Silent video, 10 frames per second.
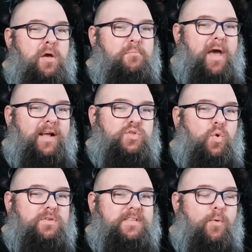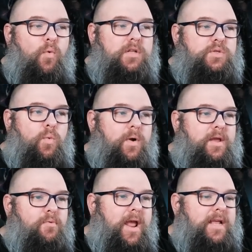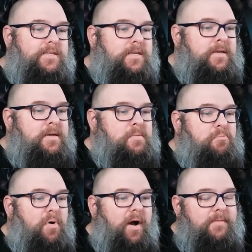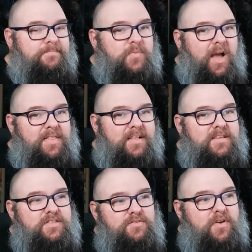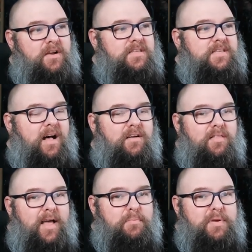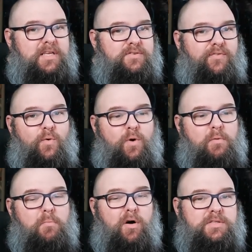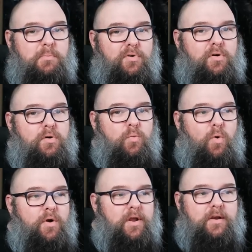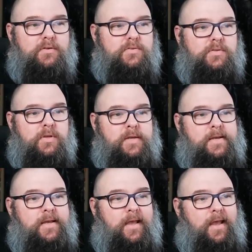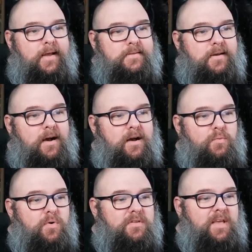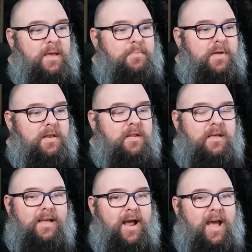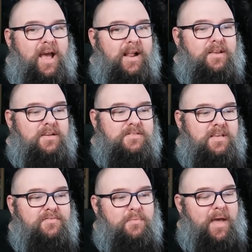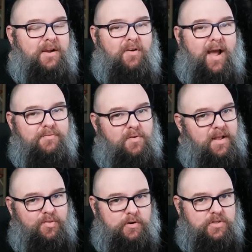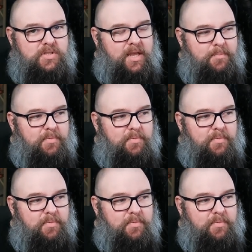back towards that 120 range. But I think this is a very solid life piece for multiple warriors and worth keeping an eye on. You can see it from that graph right there, just keep